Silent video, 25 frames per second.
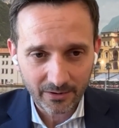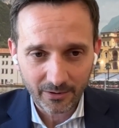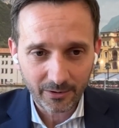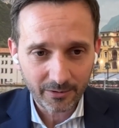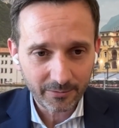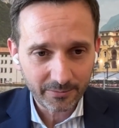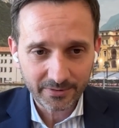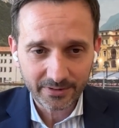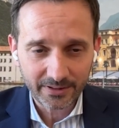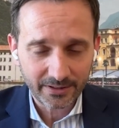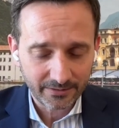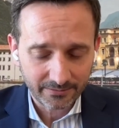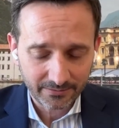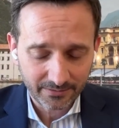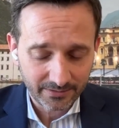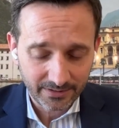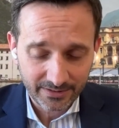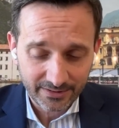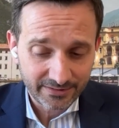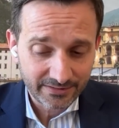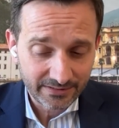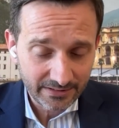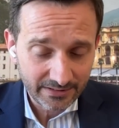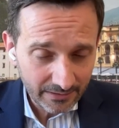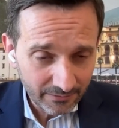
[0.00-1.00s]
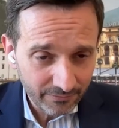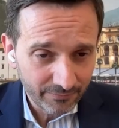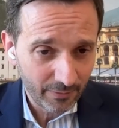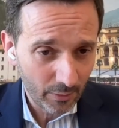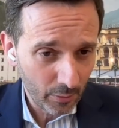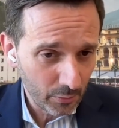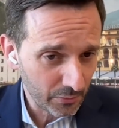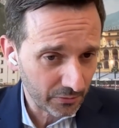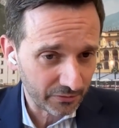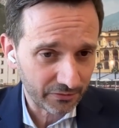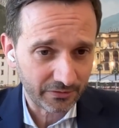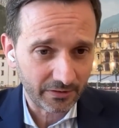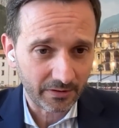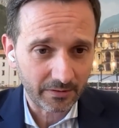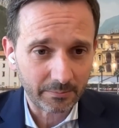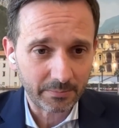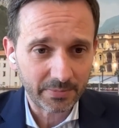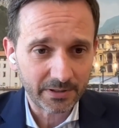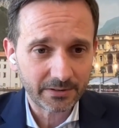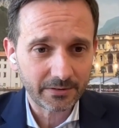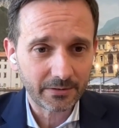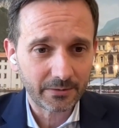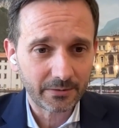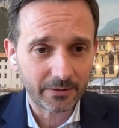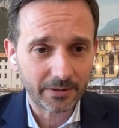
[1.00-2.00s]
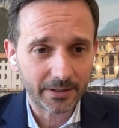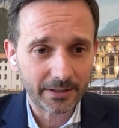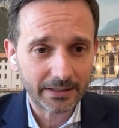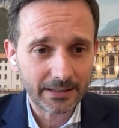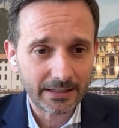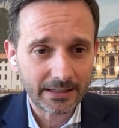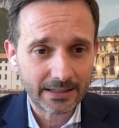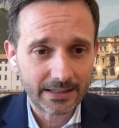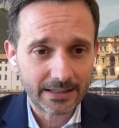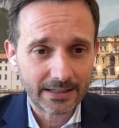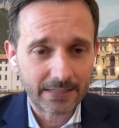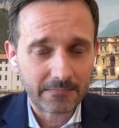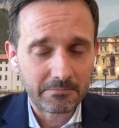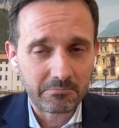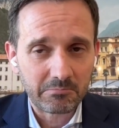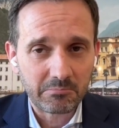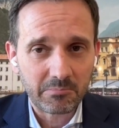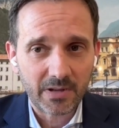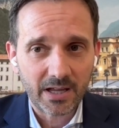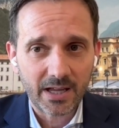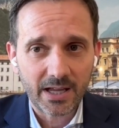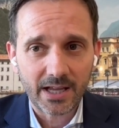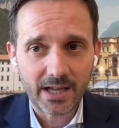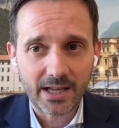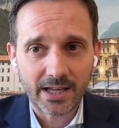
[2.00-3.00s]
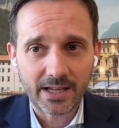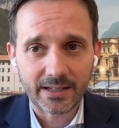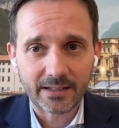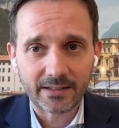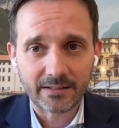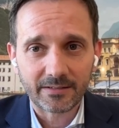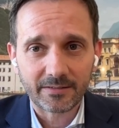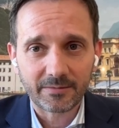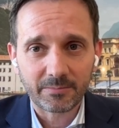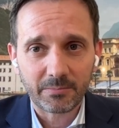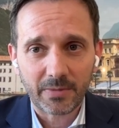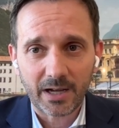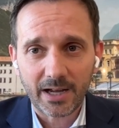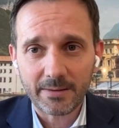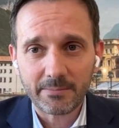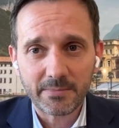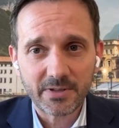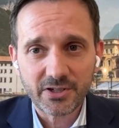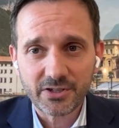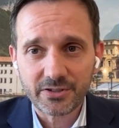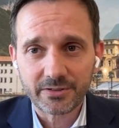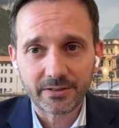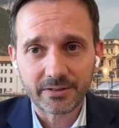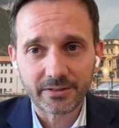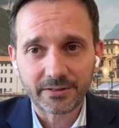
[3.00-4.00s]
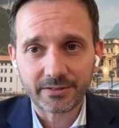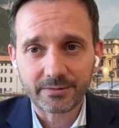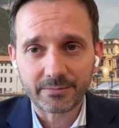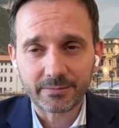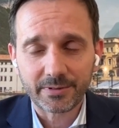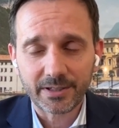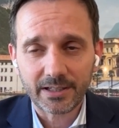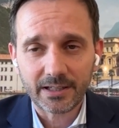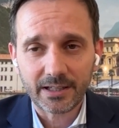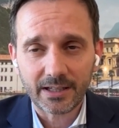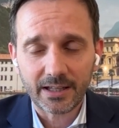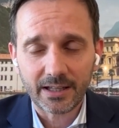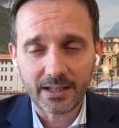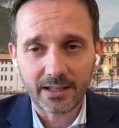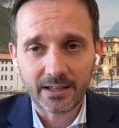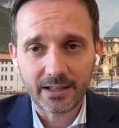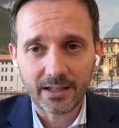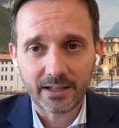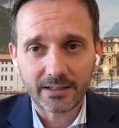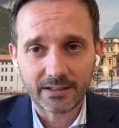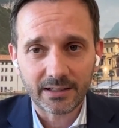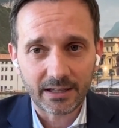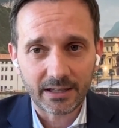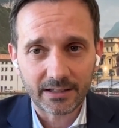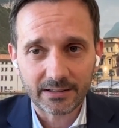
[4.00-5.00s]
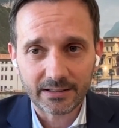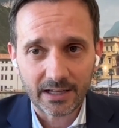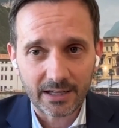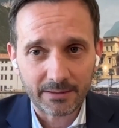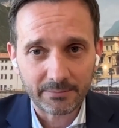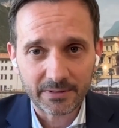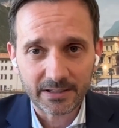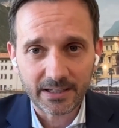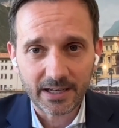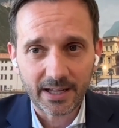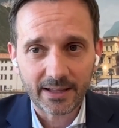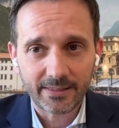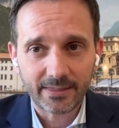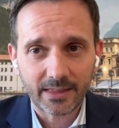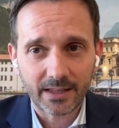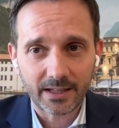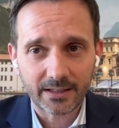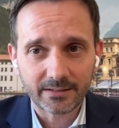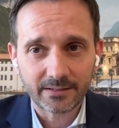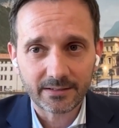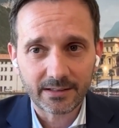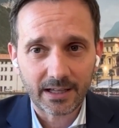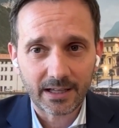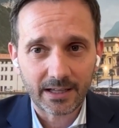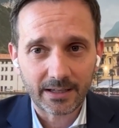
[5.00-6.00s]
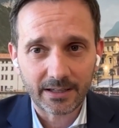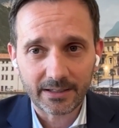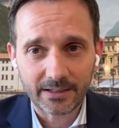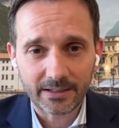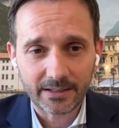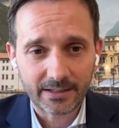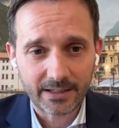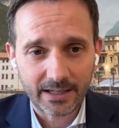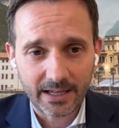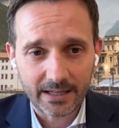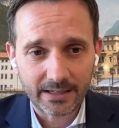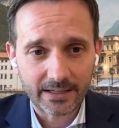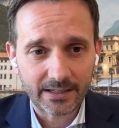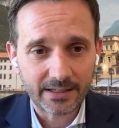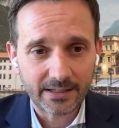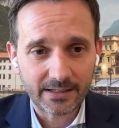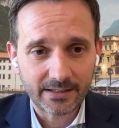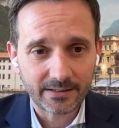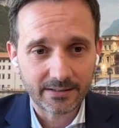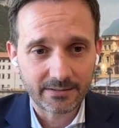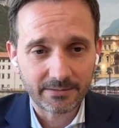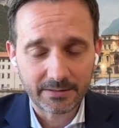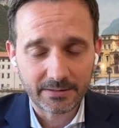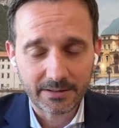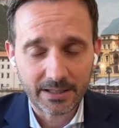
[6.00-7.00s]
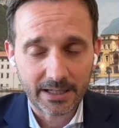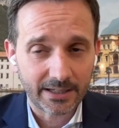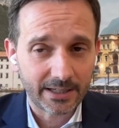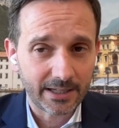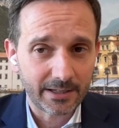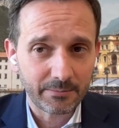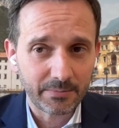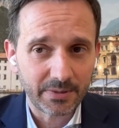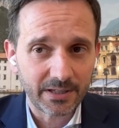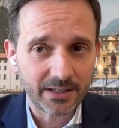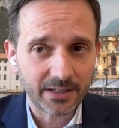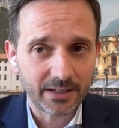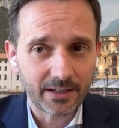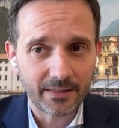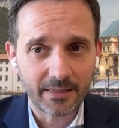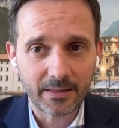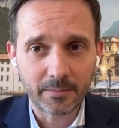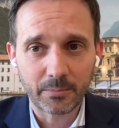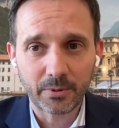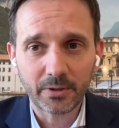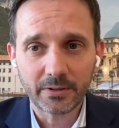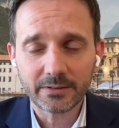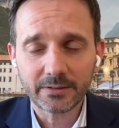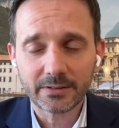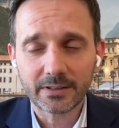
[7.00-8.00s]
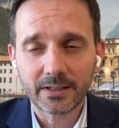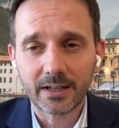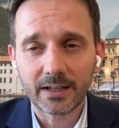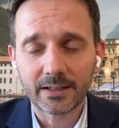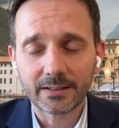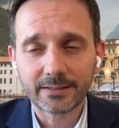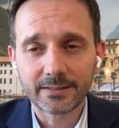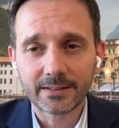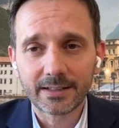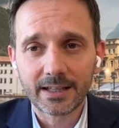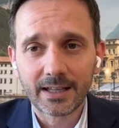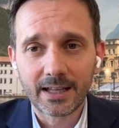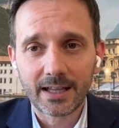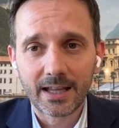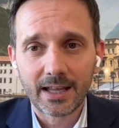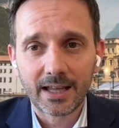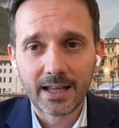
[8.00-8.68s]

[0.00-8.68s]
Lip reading: always still focused on Bitcoin, and my mission is really, and I'm glad that I can be here in the podcast,